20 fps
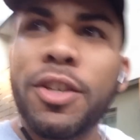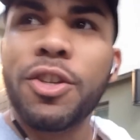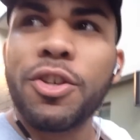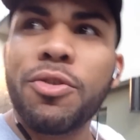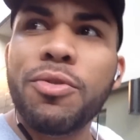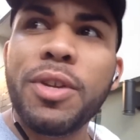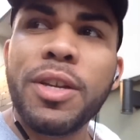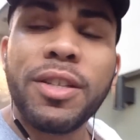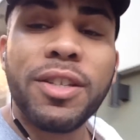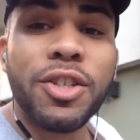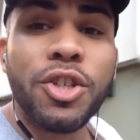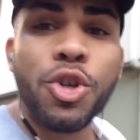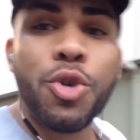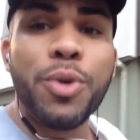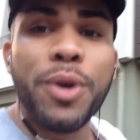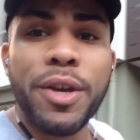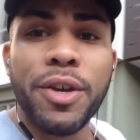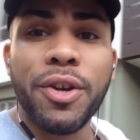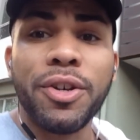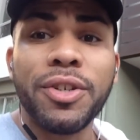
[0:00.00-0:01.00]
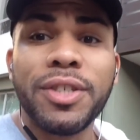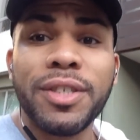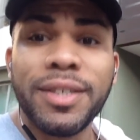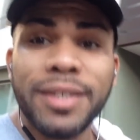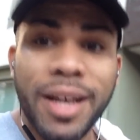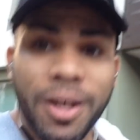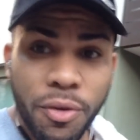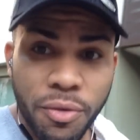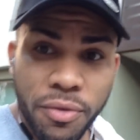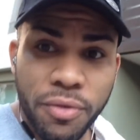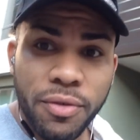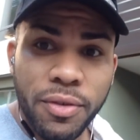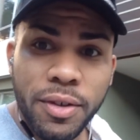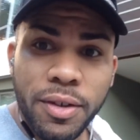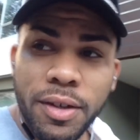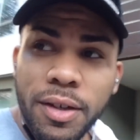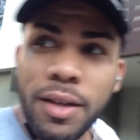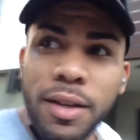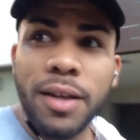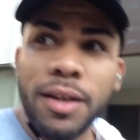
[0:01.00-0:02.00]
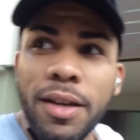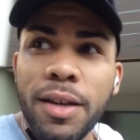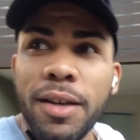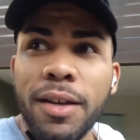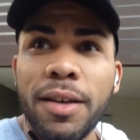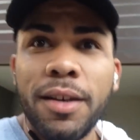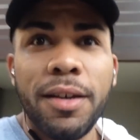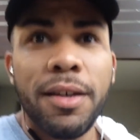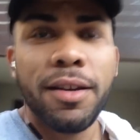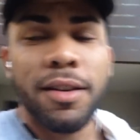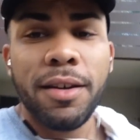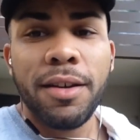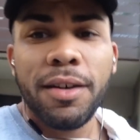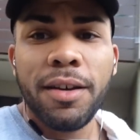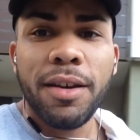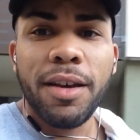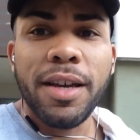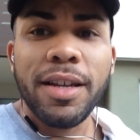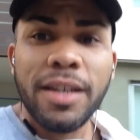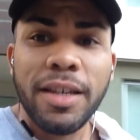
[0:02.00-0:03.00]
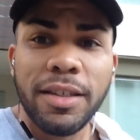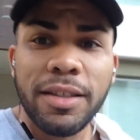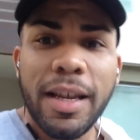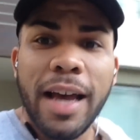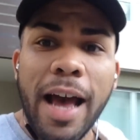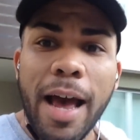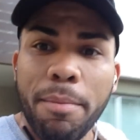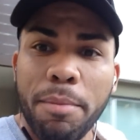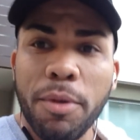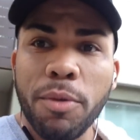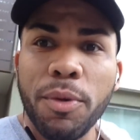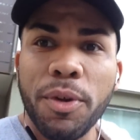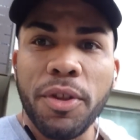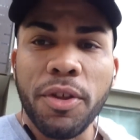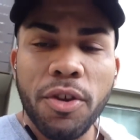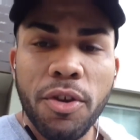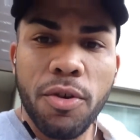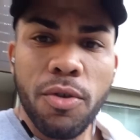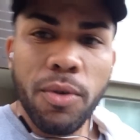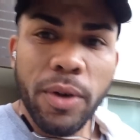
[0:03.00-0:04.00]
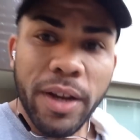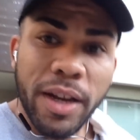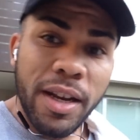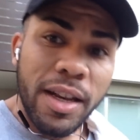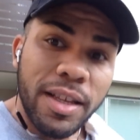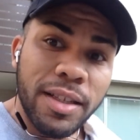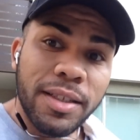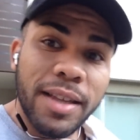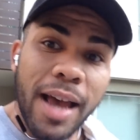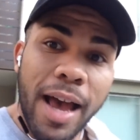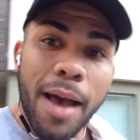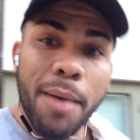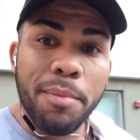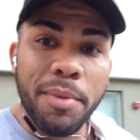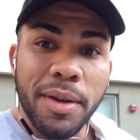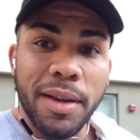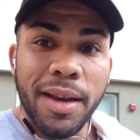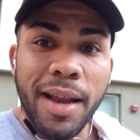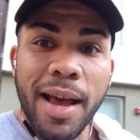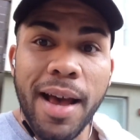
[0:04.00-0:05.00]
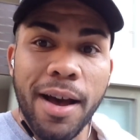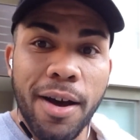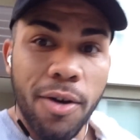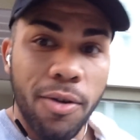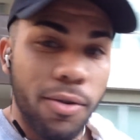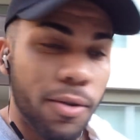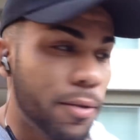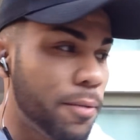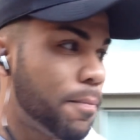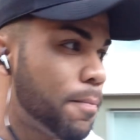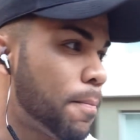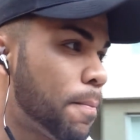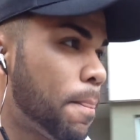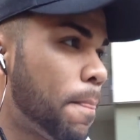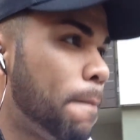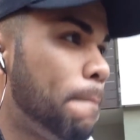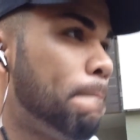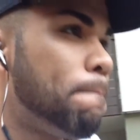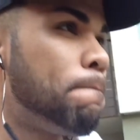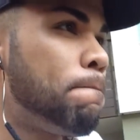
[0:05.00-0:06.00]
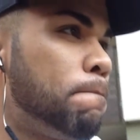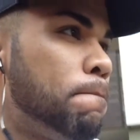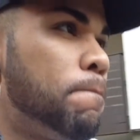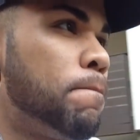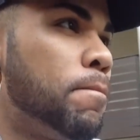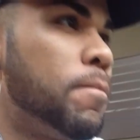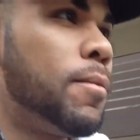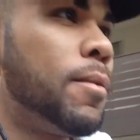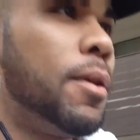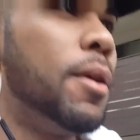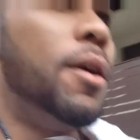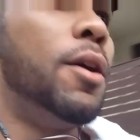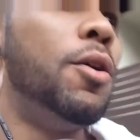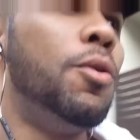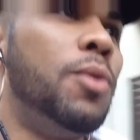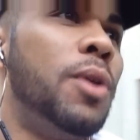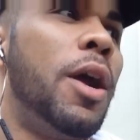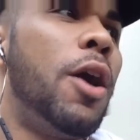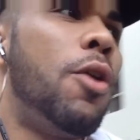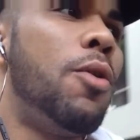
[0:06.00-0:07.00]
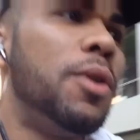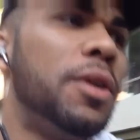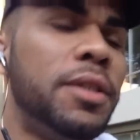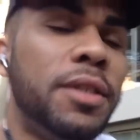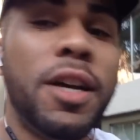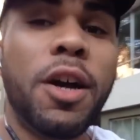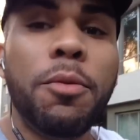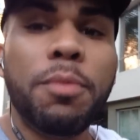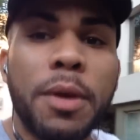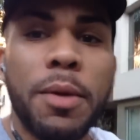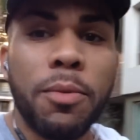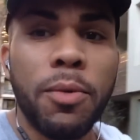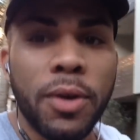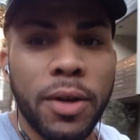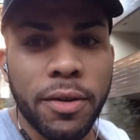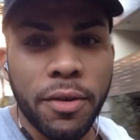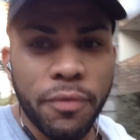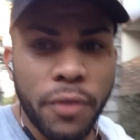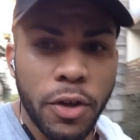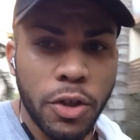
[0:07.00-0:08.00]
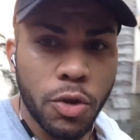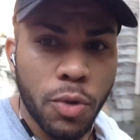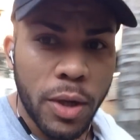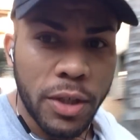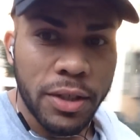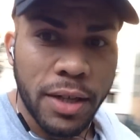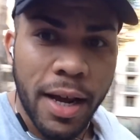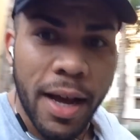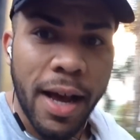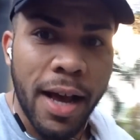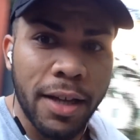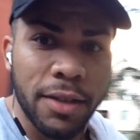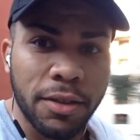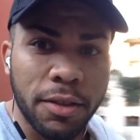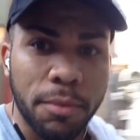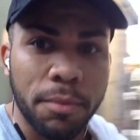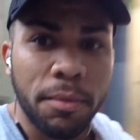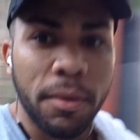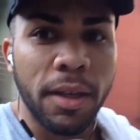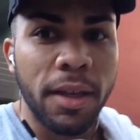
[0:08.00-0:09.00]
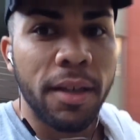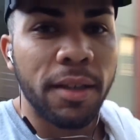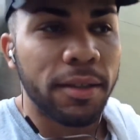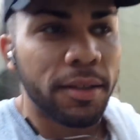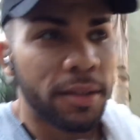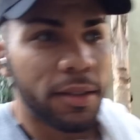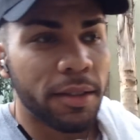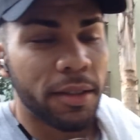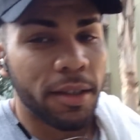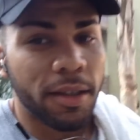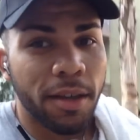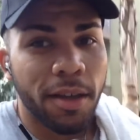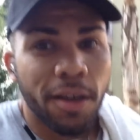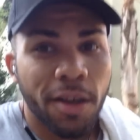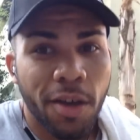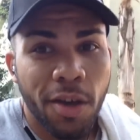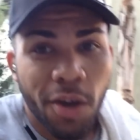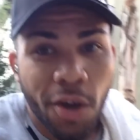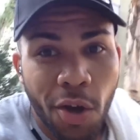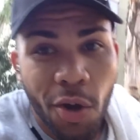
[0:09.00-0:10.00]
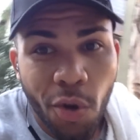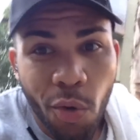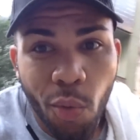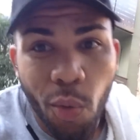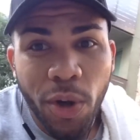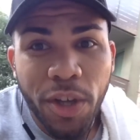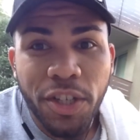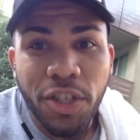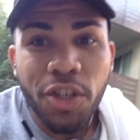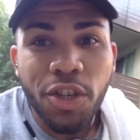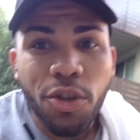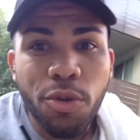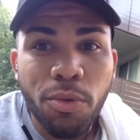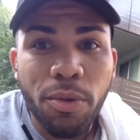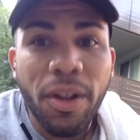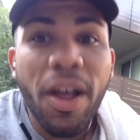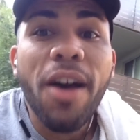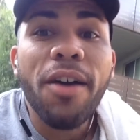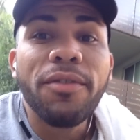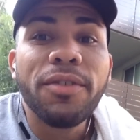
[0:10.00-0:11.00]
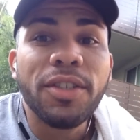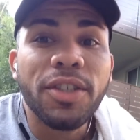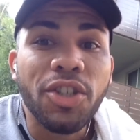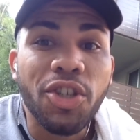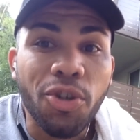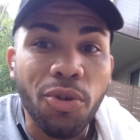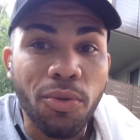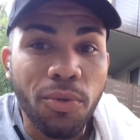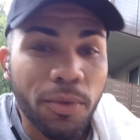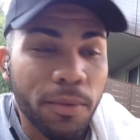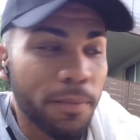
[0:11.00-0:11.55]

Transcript: You need to do it yourself. It needs to happen with you, and it needs to happen now. What I always tell people, and the first question I ask them is, what do you love to do?